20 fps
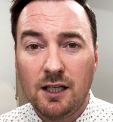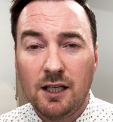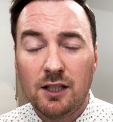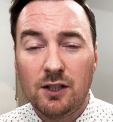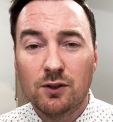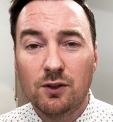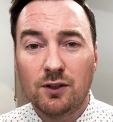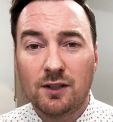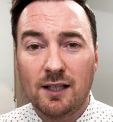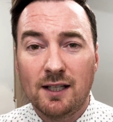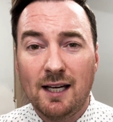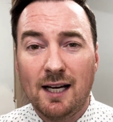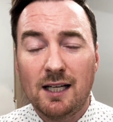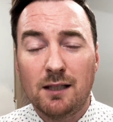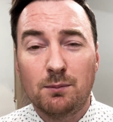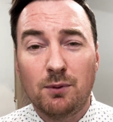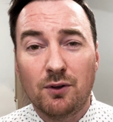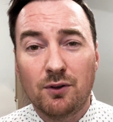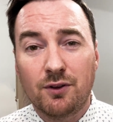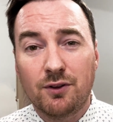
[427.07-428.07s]
You're looking at
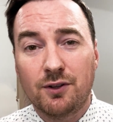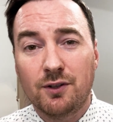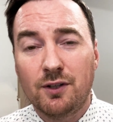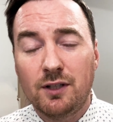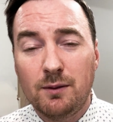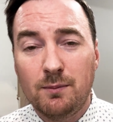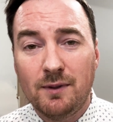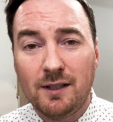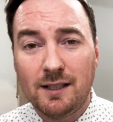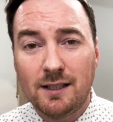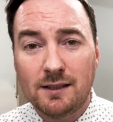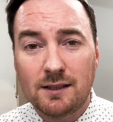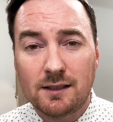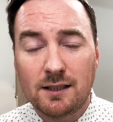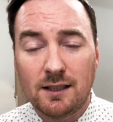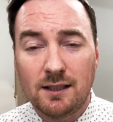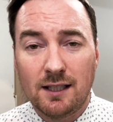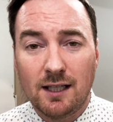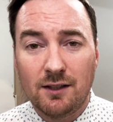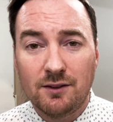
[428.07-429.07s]
about 30 minutes
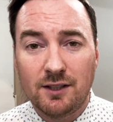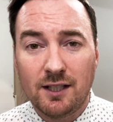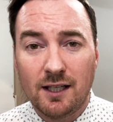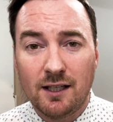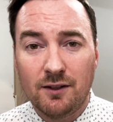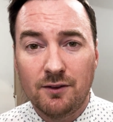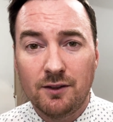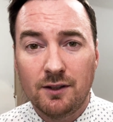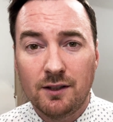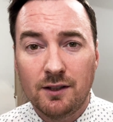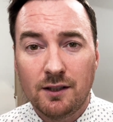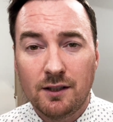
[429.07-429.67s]
to downtown.